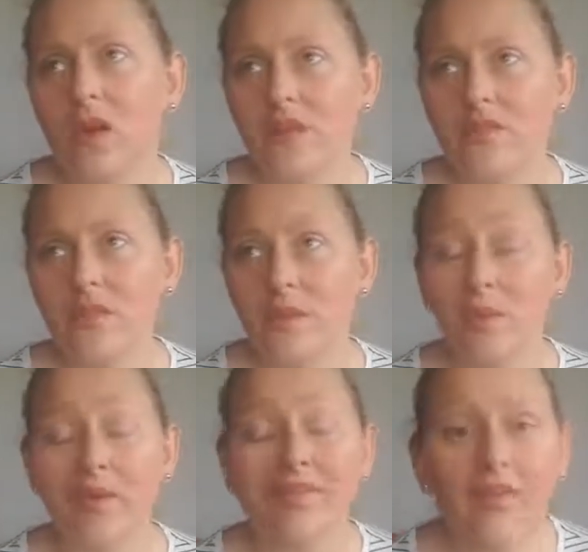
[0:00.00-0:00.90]
candidate,
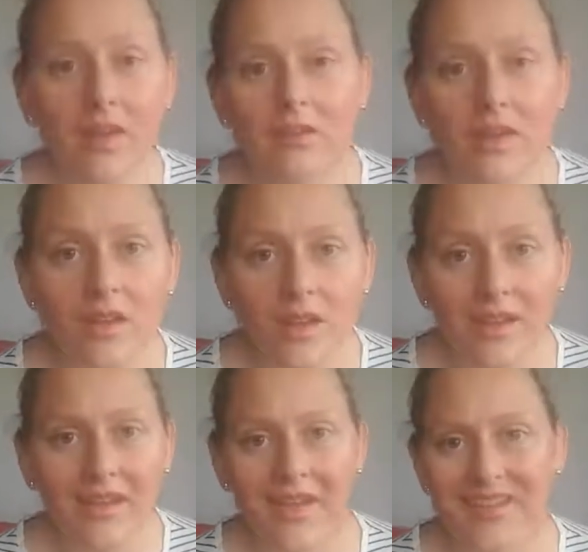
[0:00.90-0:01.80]
but I never
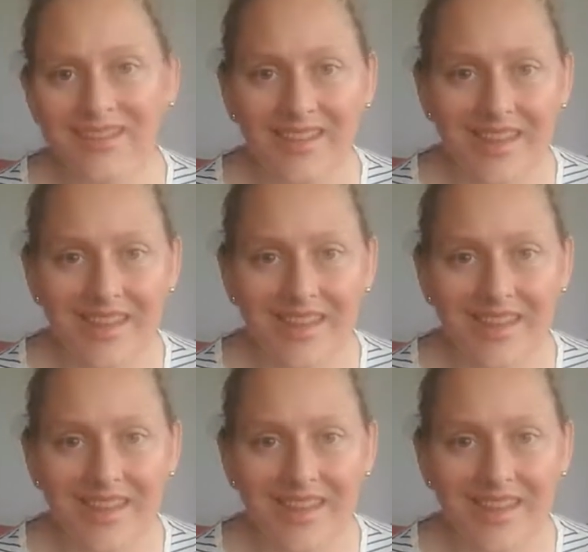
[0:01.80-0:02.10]
get